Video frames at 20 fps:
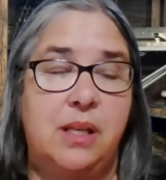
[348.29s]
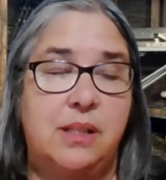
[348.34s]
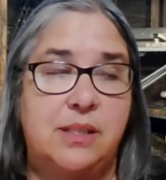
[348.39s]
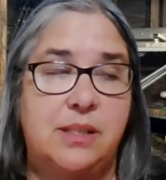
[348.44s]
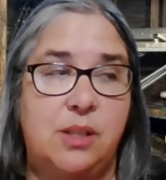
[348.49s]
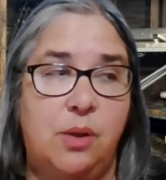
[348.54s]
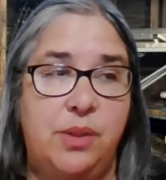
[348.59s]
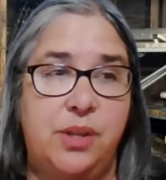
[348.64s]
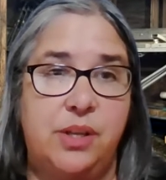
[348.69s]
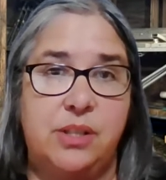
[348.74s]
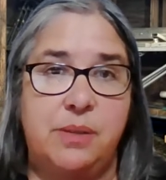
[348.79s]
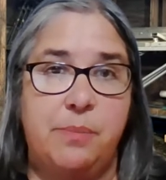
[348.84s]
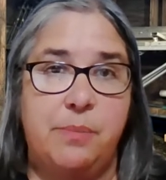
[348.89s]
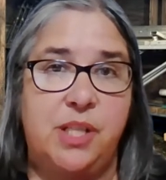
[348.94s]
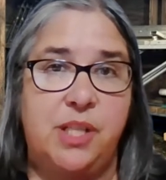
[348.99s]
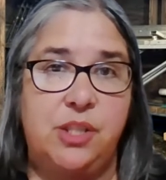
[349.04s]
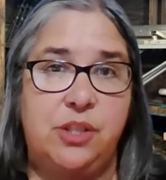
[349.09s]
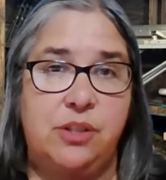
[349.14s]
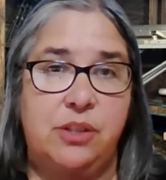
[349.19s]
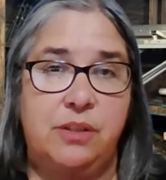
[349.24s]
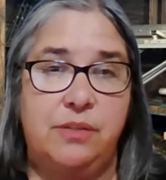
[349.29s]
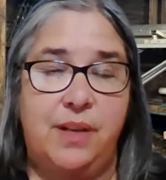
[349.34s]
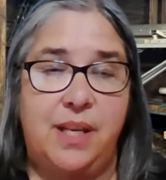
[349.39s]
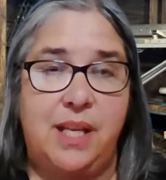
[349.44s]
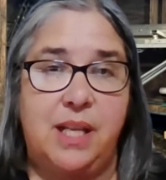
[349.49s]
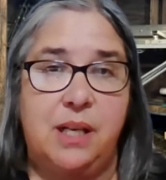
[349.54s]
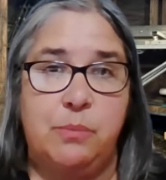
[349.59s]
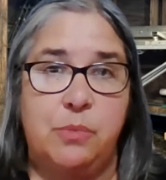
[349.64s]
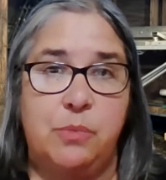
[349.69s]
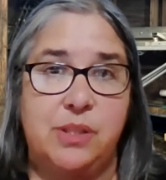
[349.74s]
So there's a bunch of
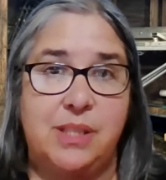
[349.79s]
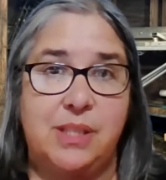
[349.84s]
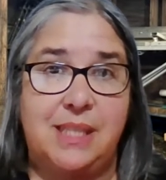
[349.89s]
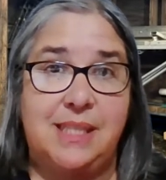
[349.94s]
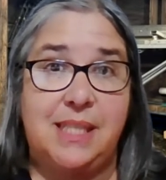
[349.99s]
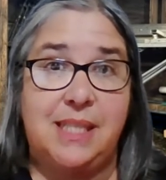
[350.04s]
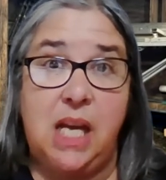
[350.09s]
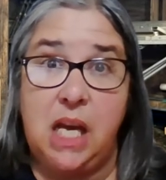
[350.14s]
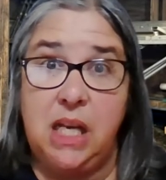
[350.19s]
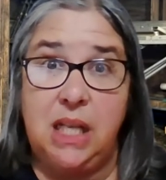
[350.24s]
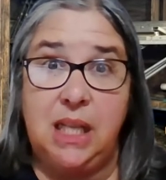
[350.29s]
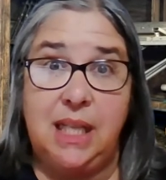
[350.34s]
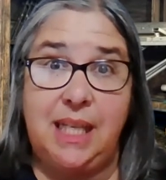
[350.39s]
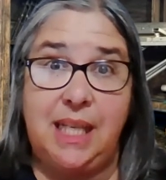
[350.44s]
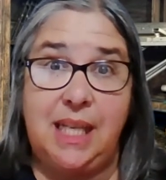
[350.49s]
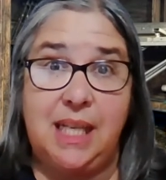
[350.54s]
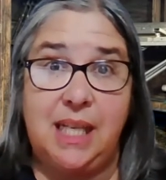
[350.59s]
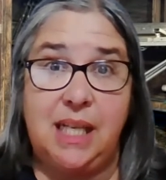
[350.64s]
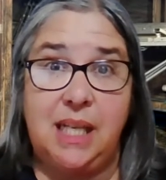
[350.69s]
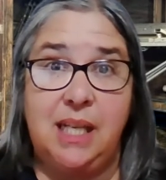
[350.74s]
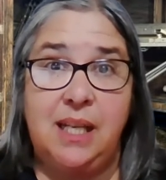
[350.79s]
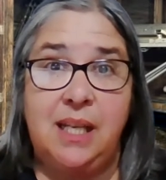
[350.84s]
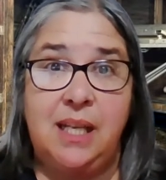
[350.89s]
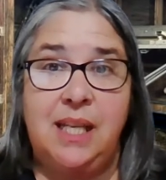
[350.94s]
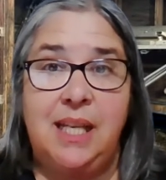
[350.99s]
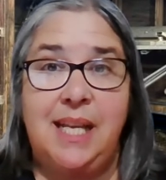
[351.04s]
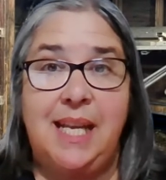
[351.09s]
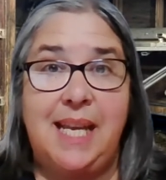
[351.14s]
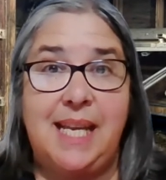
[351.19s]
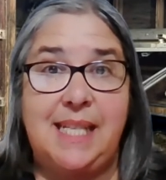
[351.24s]
animals tunneling
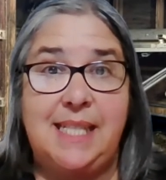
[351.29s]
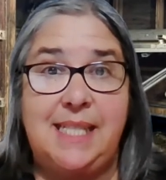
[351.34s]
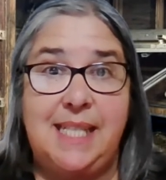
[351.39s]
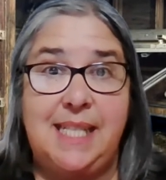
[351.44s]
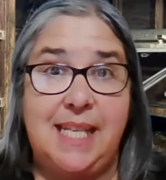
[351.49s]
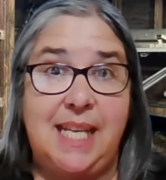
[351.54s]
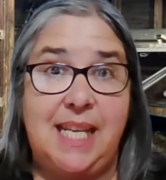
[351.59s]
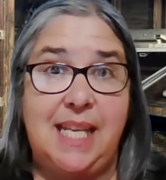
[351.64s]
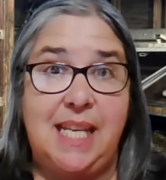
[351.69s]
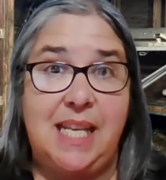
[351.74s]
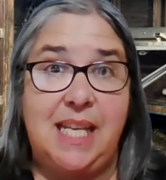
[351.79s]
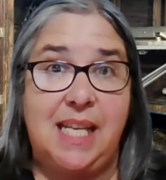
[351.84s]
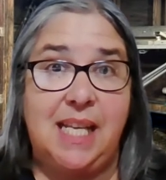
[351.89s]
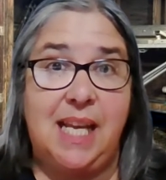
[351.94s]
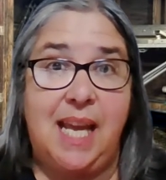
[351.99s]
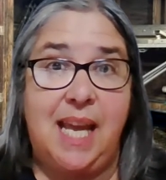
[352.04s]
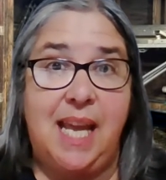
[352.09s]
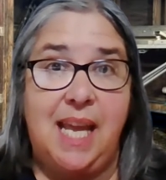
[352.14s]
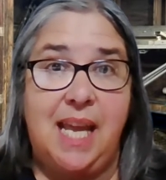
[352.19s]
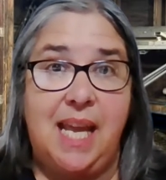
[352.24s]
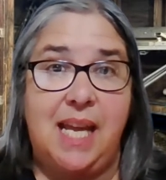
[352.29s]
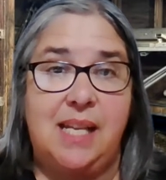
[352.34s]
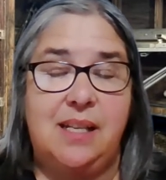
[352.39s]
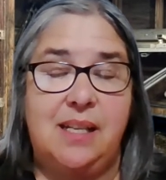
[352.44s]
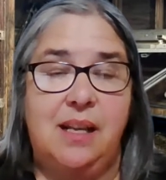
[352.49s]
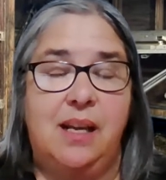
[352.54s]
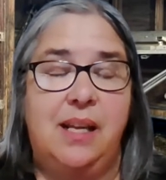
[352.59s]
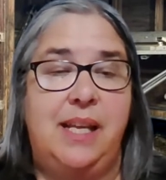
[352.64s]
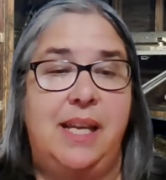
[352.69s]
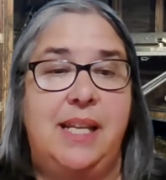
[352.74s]
and digging,
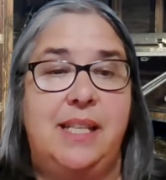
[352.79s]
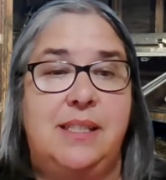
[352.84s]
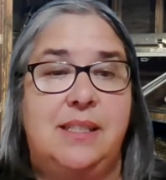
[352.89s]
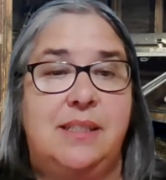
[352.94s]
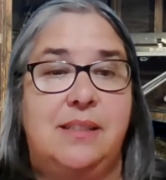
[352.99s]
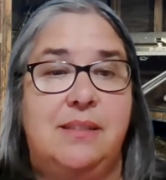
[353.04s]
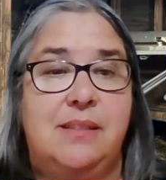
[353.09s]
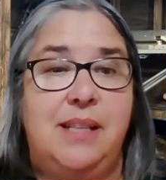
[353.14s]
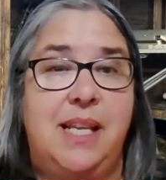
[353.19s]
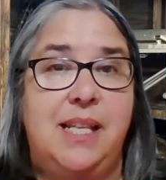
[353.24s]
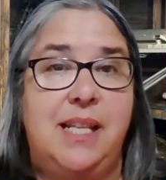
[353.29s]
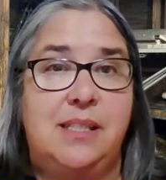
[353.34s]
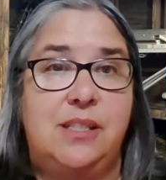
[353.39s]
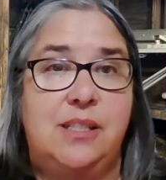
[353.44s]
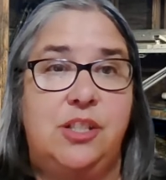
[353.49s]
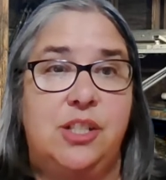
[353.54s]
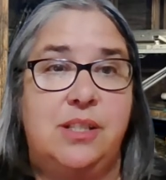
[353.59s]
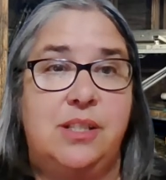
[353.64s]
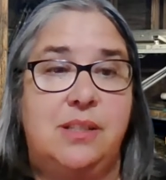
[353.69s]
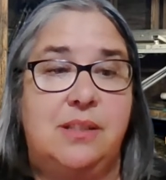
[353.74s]
and it's